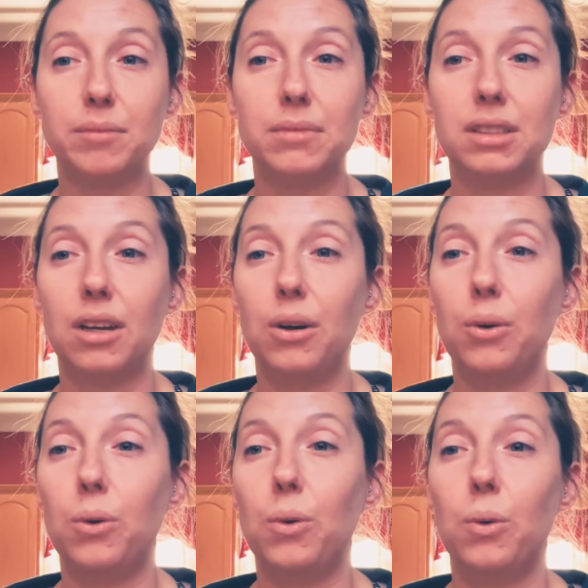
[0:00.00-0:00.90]

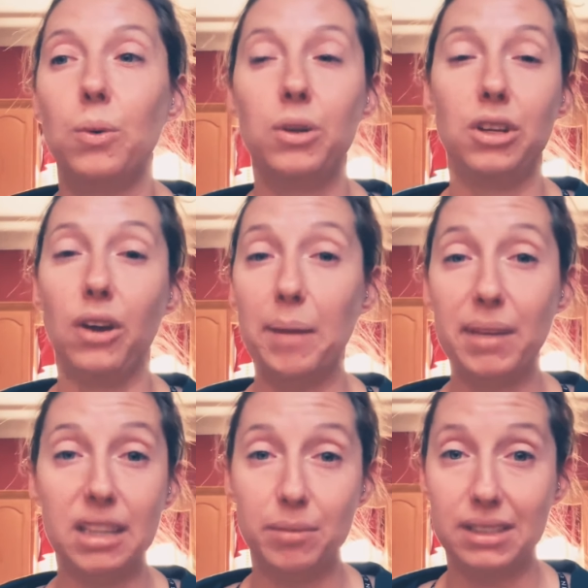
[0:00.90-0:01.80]
So, I
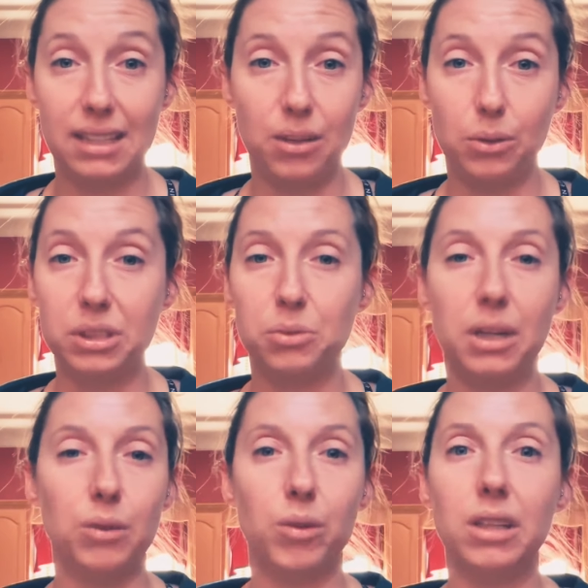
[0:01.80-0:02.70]
made the mistake once when
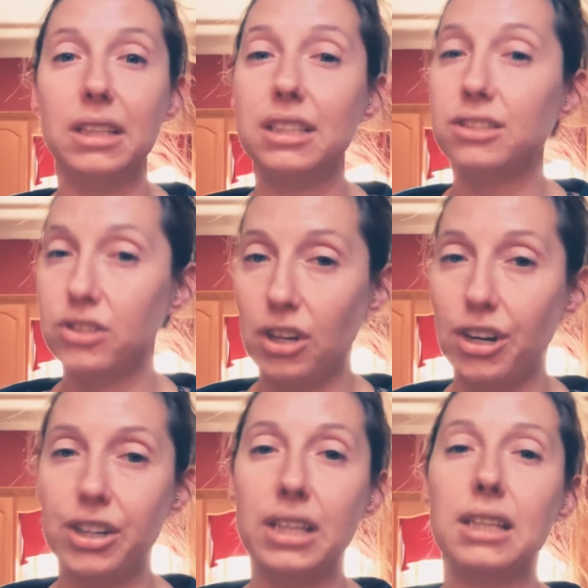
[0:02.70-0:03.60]
I really
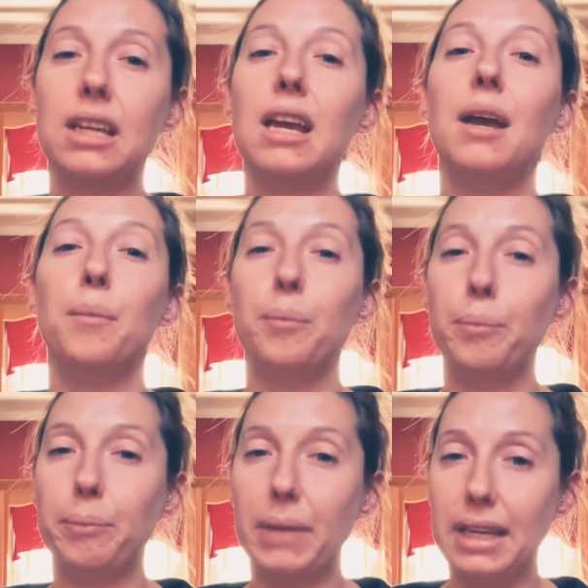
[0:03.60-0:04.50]
started
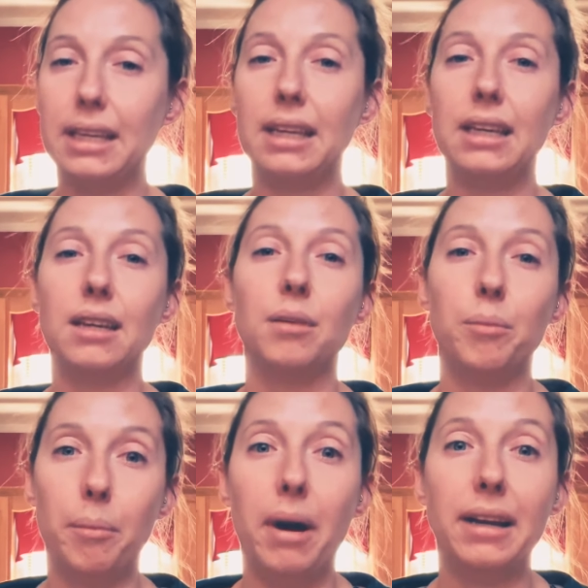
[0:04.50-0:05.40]

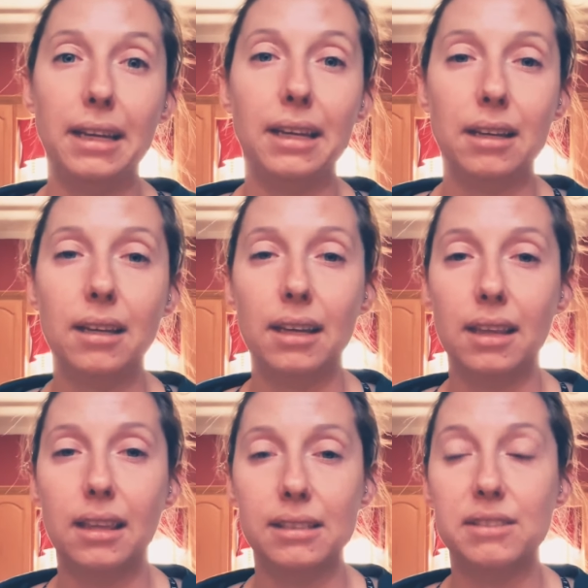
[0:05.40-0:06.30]
making money
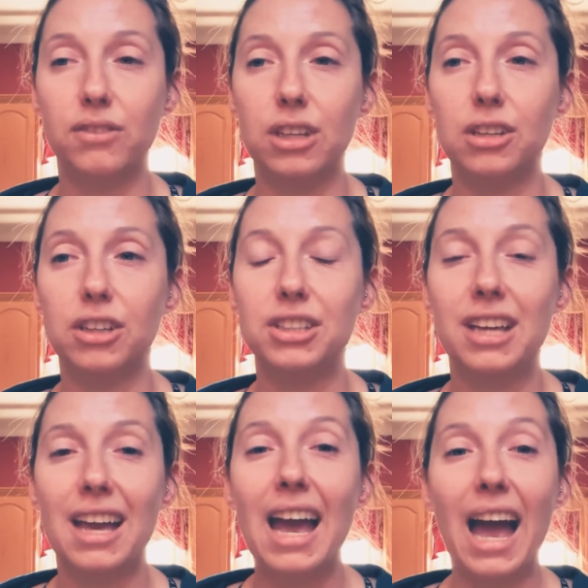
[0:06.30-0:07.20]
in this field.
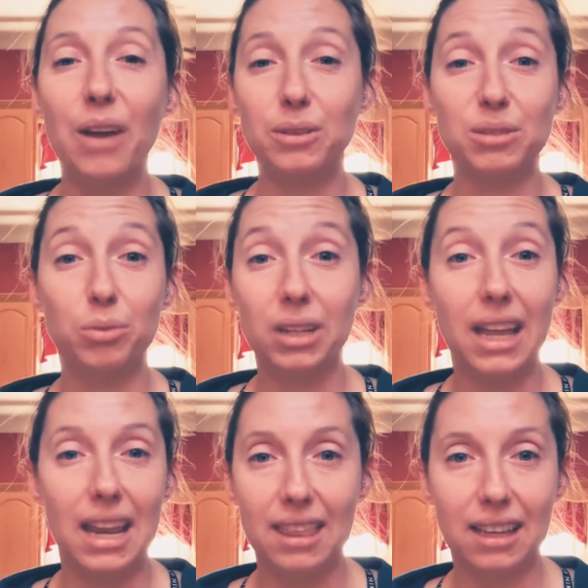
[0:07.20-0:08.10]
I wasn't putting
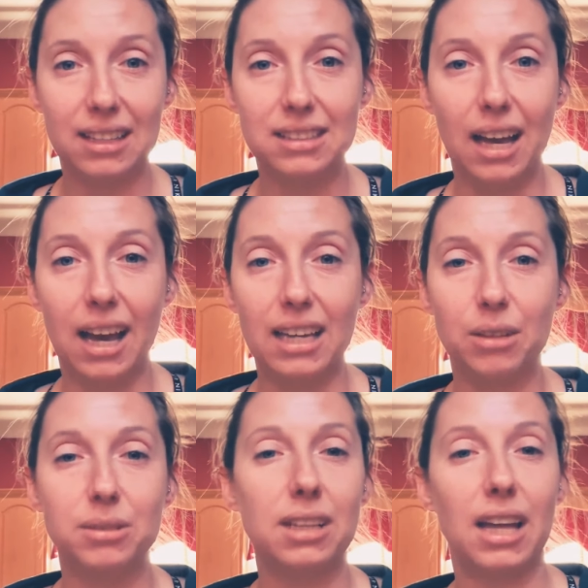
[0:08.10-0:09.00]
anything aside. It
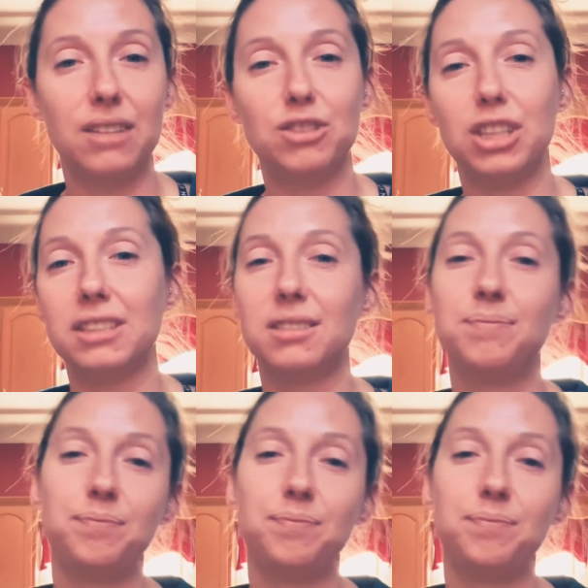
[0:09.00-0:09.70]
was kind of just